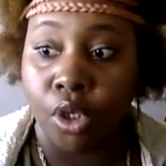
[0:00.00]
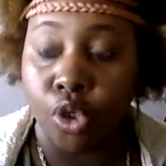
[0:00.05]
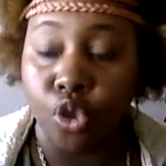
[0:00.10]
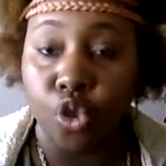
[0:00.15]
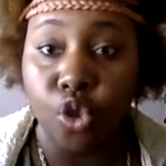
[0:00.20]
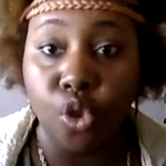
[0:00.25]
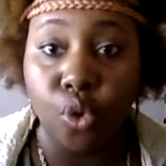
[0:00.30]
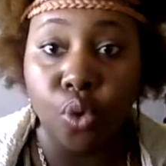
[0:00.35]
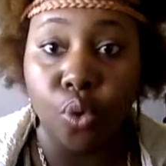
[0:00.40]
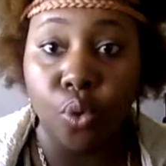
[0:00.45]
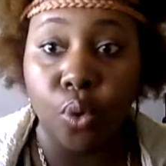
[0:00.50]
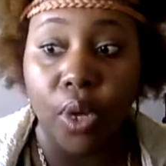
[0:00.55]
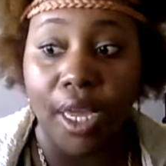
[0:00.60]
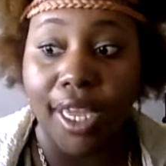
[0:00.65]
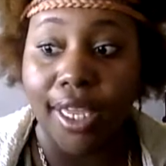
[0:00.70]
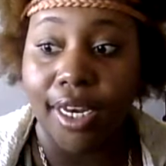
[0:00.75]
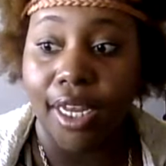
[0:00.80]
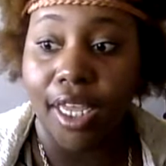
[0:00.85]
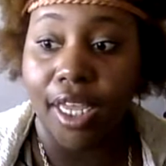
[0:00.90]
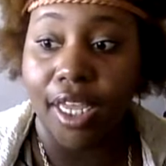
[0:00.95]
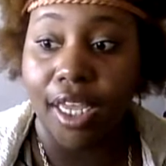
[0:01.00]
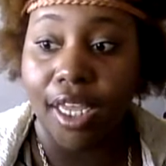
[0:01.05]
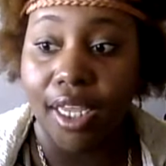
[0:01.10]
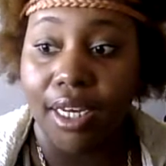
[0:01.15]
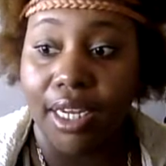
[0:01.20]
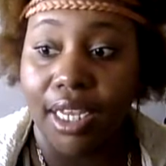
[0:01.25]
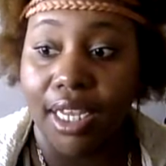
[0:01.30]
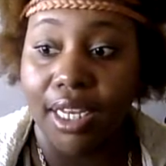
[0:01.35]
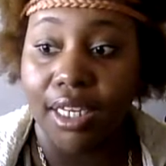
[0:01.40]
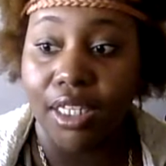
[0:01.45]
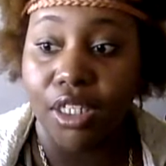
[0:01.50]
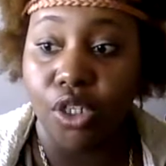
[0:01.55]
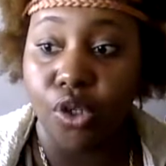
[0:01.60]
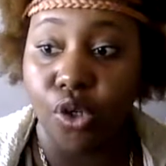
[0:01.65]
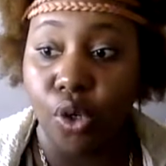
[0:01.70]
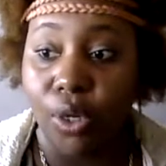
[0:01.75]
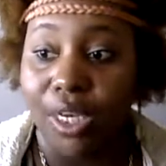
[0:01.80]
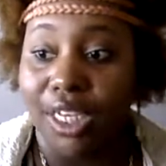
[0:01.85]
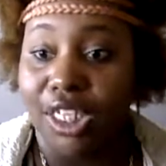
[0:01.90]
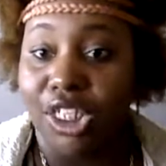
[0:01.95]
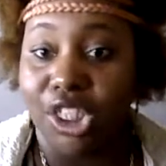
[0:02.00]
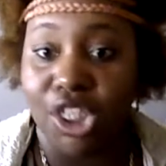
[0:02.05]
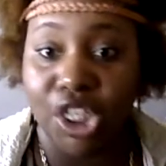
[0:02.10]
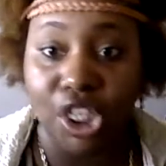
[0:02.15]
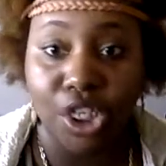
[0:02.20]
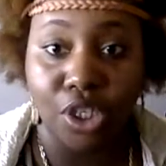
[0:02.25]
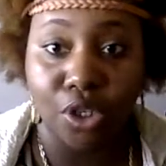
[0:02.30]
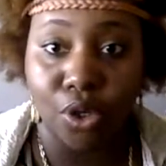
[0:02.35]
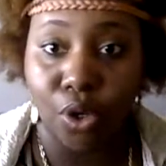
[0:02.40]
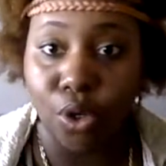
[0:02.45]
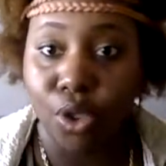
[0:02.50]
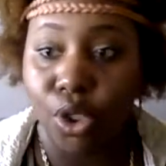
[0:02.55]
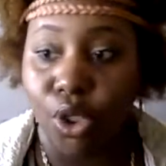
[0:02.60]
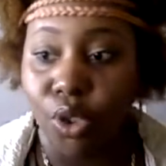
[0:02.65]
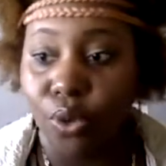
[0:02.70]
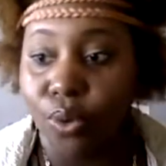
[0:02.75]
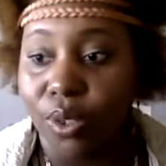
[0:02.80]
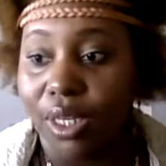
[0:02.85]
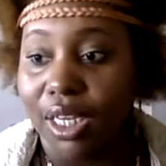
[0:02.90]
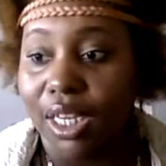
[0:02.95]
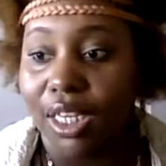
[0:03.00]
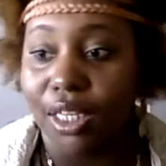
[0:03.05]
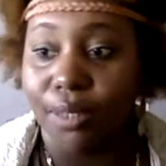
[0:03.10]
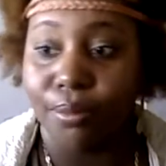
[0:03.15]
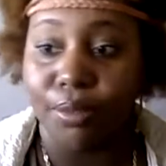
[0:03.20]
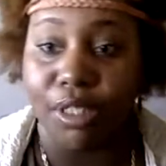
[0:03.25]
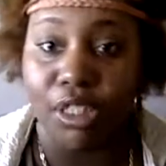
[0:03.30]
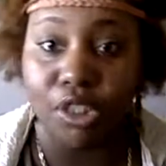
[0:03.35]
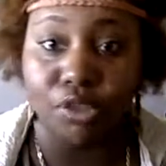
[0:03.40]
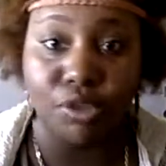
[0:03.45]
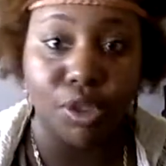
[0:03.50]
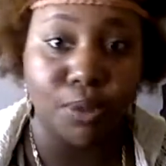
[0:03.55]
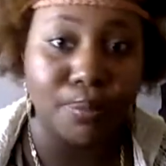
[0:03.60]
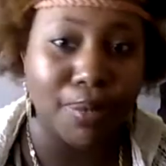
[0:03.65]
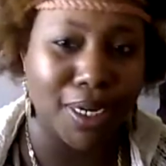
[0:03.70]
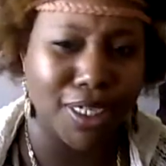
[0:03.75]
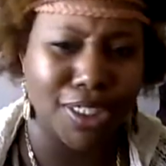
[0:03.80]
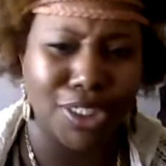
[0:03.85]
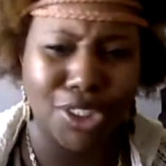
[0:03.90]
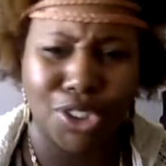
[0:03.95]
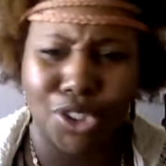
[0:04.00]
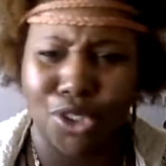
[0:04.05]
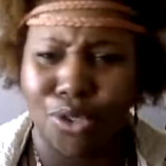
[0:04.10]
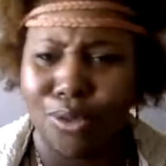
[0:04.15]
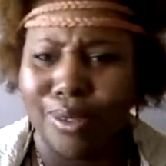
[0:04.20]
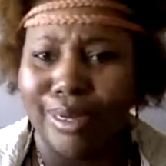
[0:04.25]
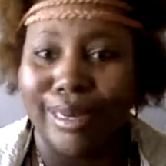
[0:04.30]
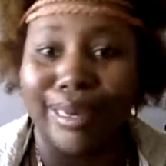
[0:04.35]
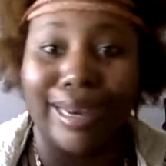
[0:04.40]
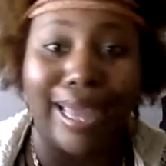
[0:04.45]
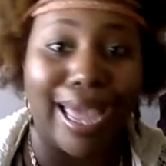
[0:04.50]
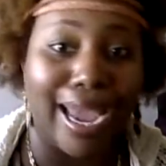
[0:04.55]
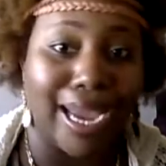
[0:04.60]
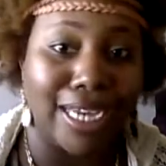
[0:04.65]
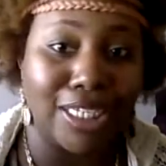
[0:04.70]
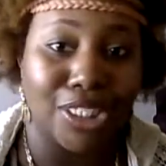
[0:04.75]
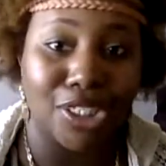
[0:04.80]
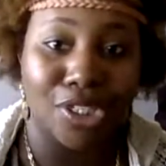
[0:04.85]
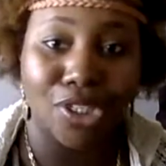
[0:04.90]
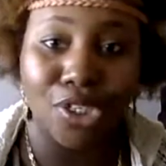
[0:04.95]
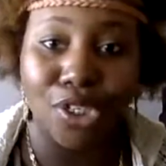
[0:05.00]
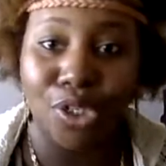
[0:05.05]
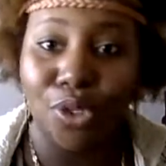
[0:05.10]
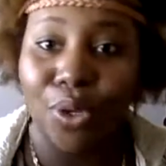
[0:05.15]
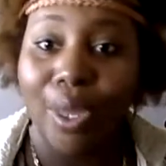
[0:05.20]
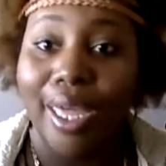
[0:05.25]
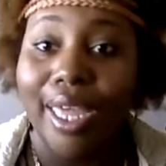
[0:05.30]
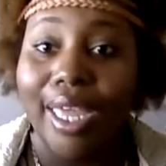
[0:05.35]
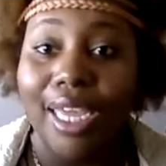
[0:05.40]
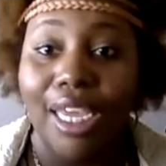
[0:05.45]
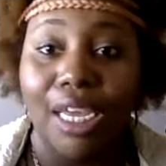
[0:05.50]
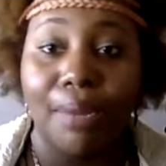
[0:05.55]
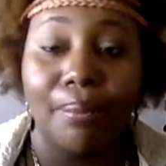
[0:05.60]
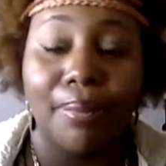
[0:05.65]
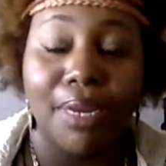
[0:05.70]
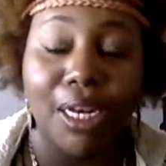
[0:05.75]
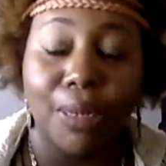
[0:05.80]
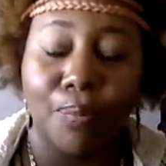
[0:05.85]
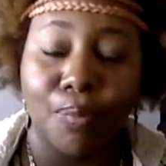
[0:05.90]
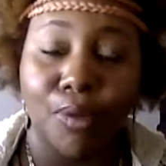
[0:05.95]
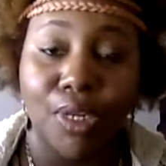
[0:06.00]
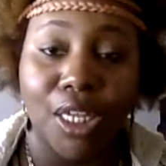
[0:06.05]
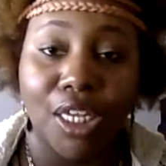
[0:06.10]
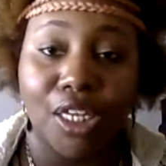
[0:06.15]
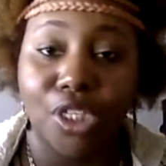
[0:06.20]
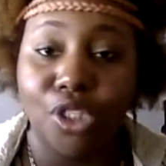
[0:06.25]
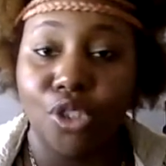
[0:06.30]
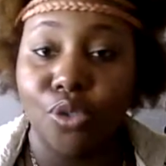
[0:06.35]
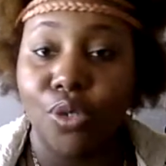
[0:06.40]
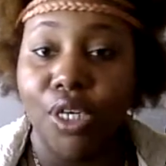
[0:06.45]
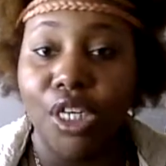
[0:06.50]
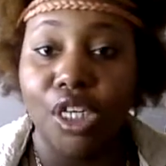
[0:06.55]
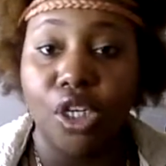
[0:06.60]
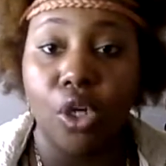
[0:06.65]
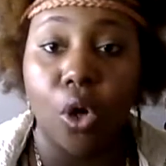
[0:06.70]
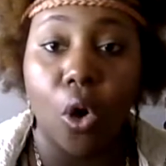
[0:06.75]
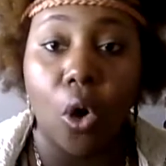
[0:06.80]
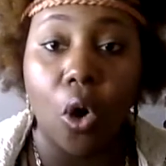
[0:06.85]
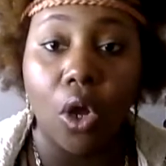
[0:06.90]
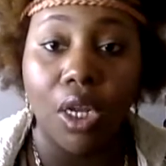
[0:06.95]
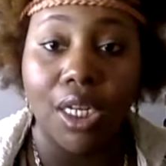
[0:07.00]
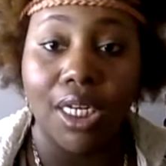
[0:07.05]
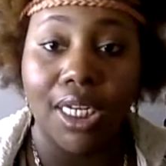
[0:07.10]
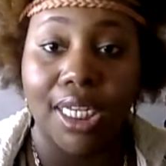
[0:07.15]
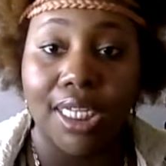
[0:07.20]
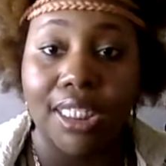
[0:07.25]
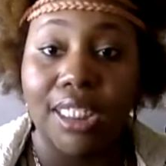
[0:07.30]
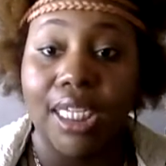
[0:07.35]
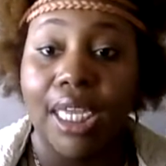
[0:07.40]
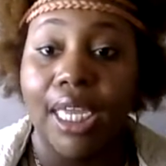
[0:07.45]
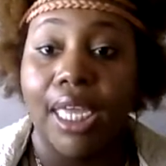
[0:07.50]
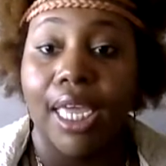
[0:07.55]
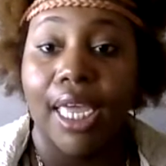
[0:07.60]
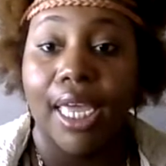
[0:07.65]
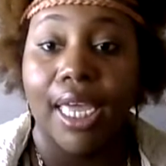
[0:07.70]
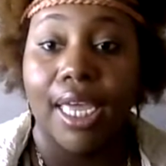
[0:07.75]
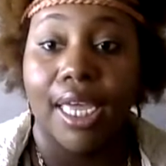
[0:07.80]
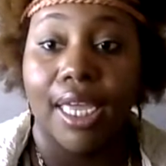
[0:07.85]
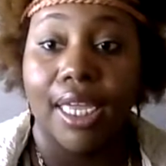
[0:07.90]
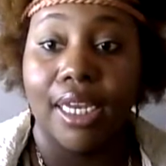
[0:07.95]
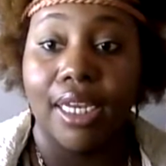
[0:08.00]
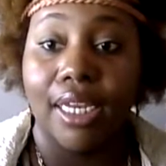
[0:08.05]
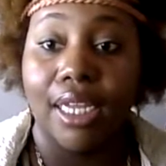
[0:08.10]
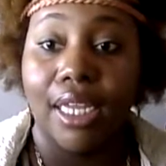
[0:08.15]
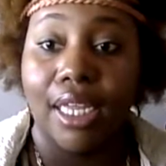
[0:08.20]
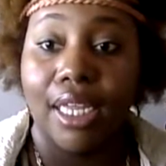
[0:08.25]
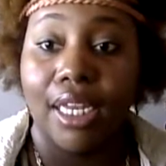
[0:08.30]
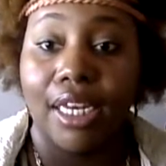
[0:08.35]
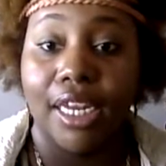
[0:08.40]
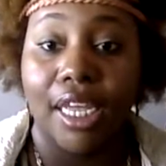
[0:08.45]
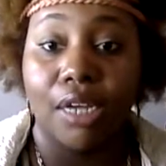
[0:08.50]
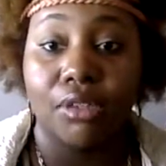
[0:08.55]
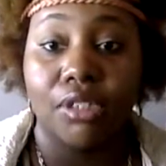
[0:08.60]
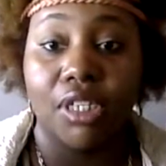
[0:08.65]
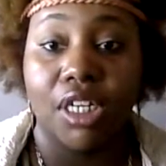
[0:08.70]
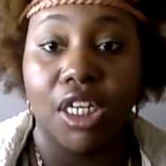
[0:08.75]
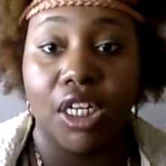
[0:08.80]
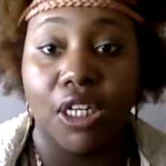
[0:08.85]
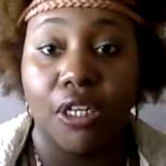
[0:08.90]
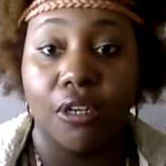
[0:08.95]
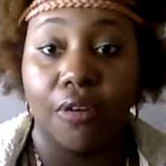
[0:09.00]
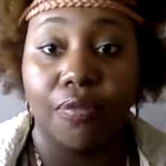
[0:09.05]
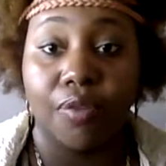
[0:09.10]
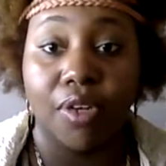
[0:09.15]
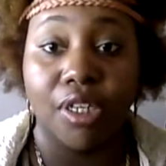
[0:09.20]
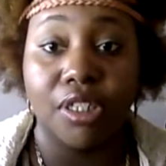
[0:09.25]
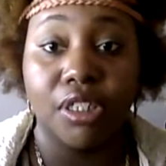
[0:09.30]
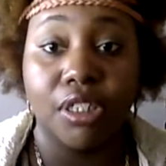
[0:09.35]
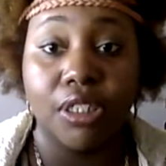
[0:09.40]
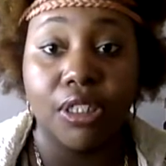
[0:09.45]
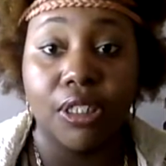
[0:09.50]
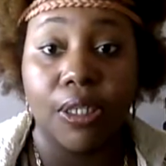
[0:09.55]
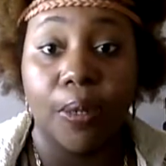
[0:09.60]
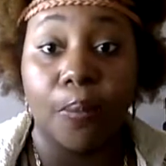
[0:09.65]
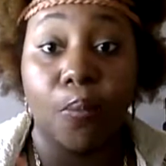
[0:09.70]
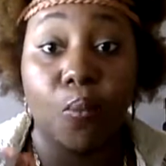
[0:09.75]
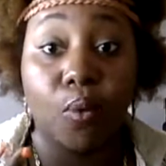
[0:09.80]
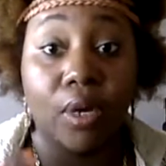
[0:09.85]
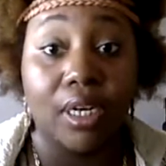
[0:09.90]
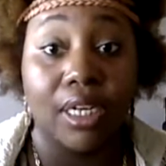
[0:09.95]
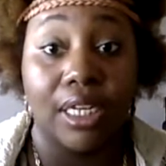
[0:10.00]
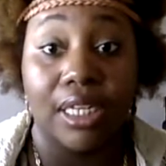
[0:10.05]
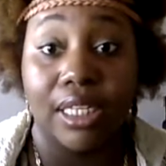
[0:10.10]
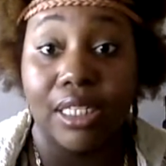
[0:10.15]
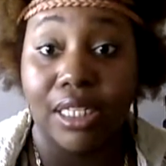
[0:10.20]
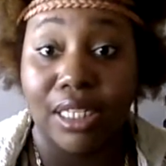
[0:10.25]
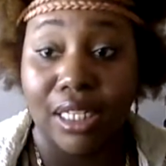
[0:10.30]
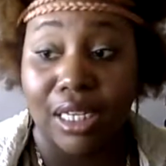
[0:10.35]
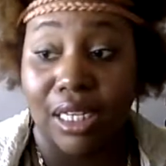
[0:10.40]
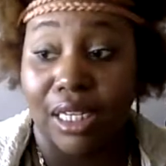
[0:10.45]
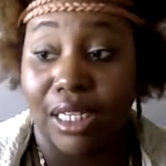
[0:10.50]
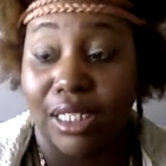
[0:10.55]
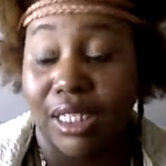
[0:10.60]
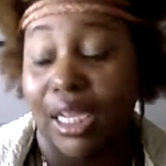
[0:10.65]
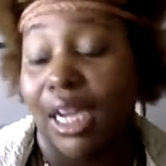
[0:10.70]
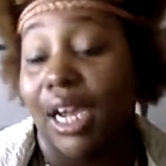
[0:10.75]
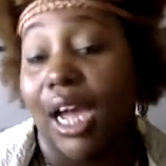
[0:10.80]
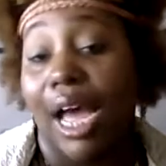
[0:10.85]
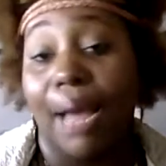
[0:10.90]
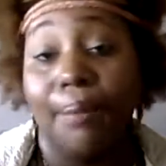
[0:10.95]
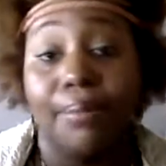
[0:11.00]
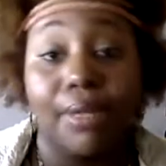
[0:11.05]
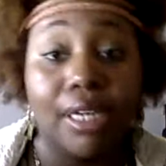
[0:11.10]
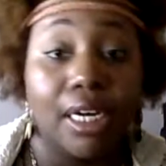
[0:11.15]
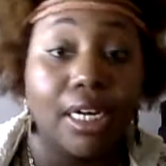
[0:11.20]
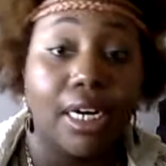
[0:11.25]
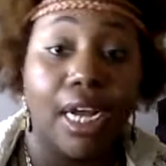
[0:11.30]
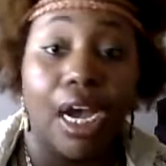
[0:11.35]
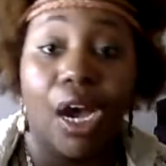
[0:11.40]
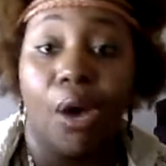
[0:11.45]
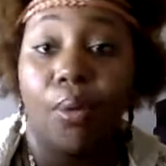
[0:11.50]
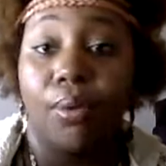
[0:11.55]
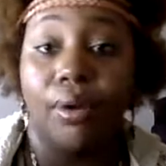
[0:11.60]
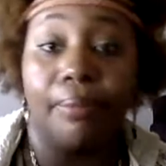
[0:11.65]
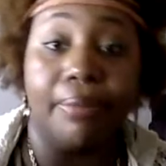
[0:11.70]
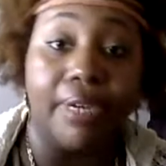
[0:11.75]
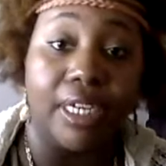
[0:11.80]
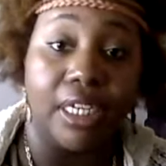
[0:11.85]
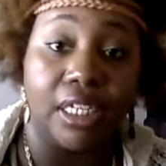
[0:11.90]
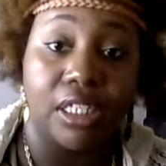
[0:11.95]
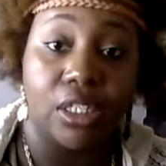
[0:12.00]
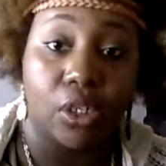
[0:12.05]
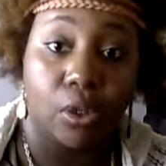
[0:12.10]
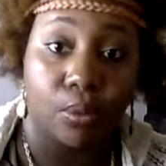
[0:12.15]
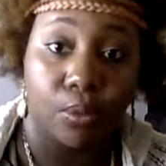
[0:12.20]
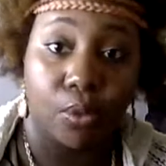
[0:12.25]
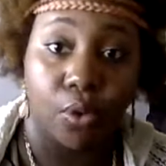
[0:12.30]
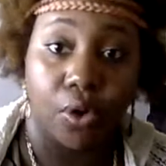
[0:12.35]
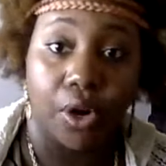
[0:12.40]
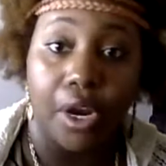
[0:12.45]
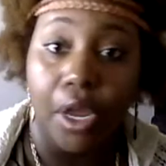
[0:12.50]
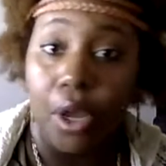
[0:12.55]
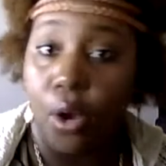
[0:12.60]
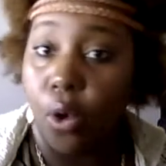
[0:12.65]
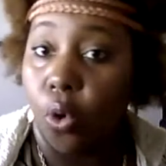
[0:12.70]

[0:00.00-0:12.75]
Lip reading: you and you know, he cheated on you, he disrespected you, he lied to you, he manipulated you, he did all of this, and now to the end of your relationship, when his thing is like, I'm done, I don't want to be in this no more,